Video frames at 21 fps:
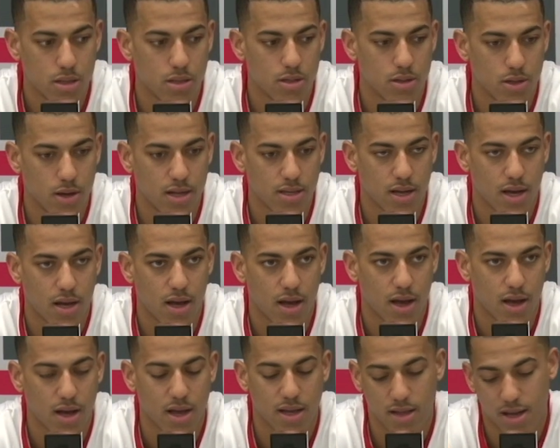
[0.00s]
you know,
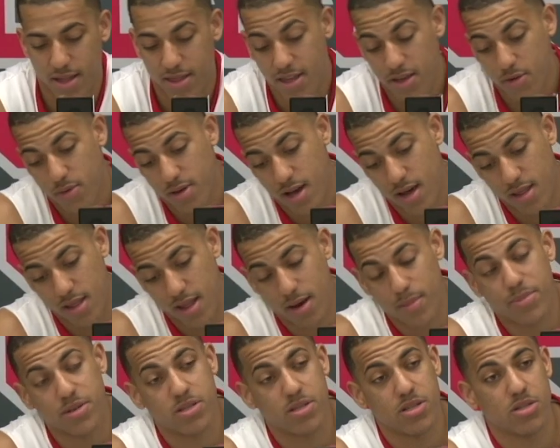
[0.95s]
I think we got a lot
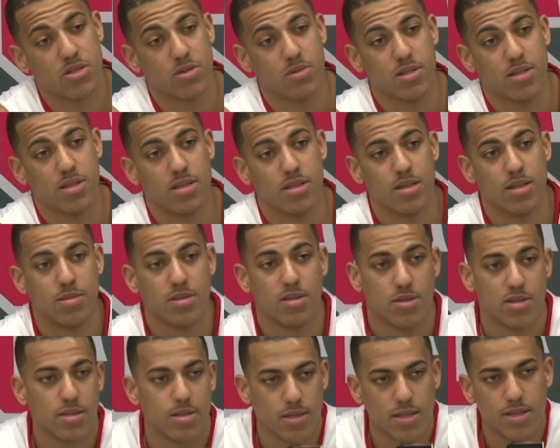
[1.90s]
of potential with this team. So
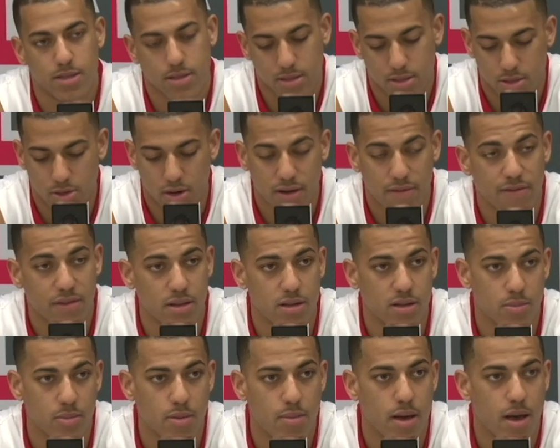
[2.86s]
it's just a great feeling
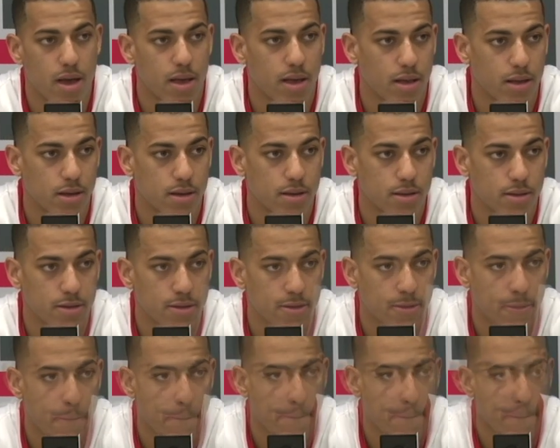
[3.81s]
to be back.
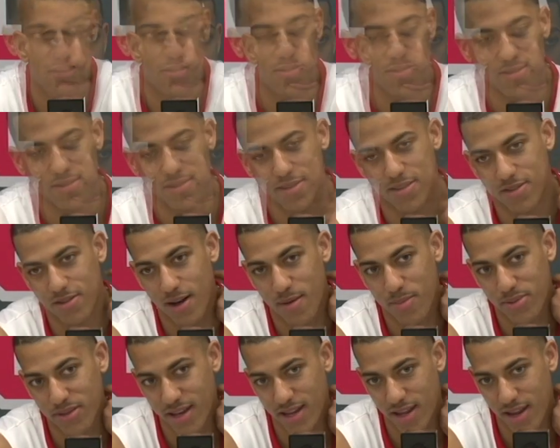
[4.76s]
So, you know, I
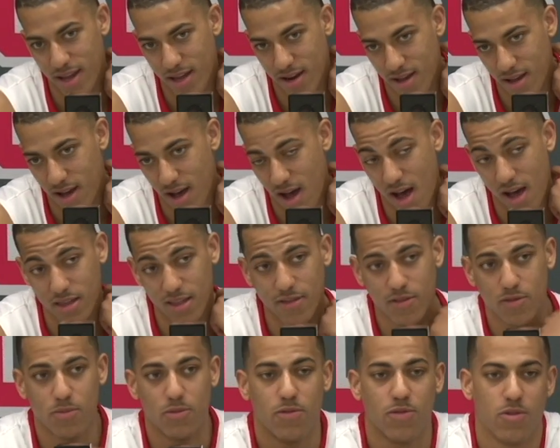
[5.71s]
played at a high
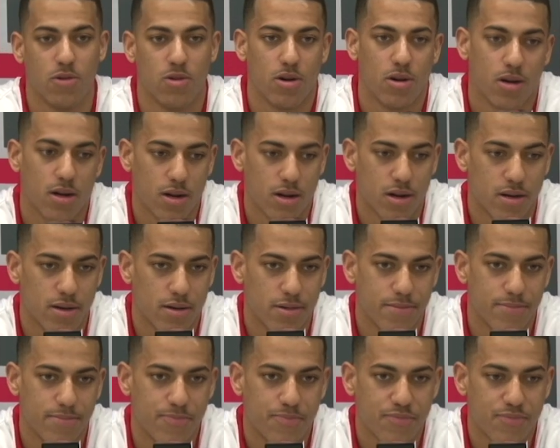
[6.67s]
level before.
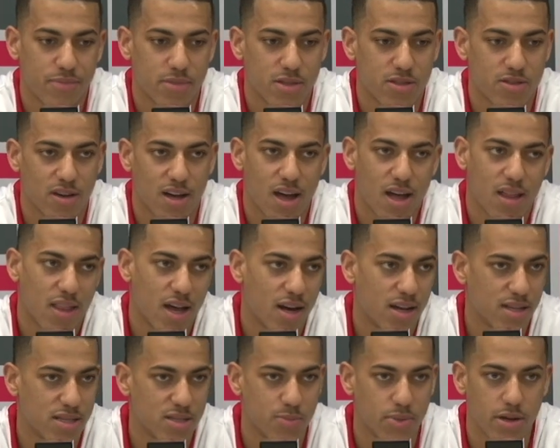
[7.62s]
So I got a lot
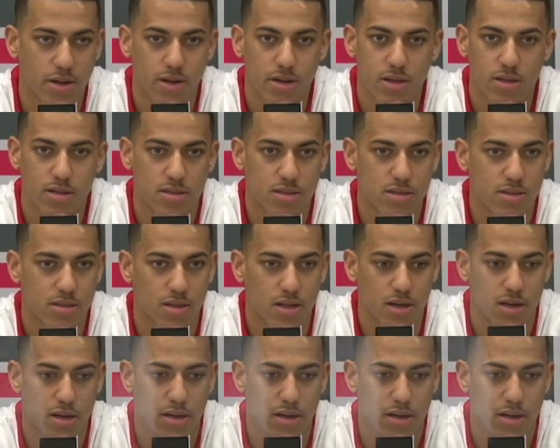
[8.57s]
of experience.